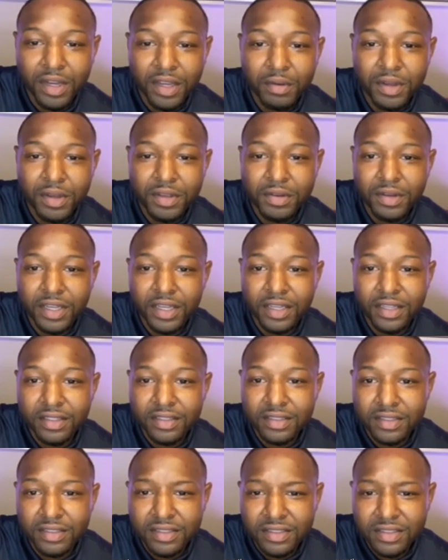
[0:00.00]
where you at?
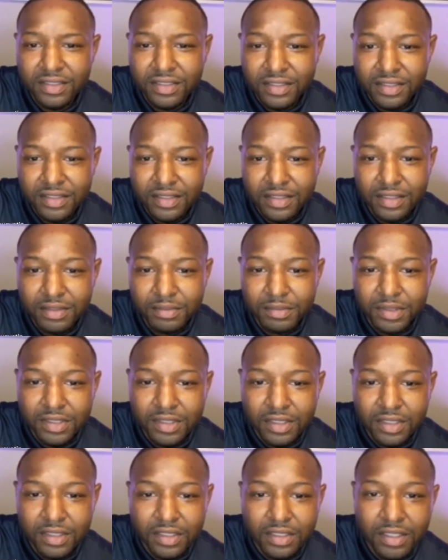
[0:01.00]
Let me
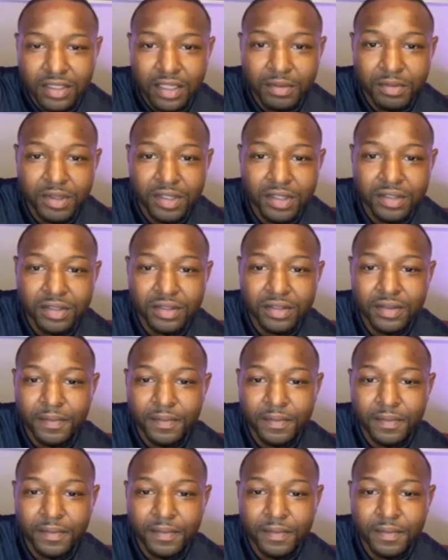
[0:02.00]
see. Here we go.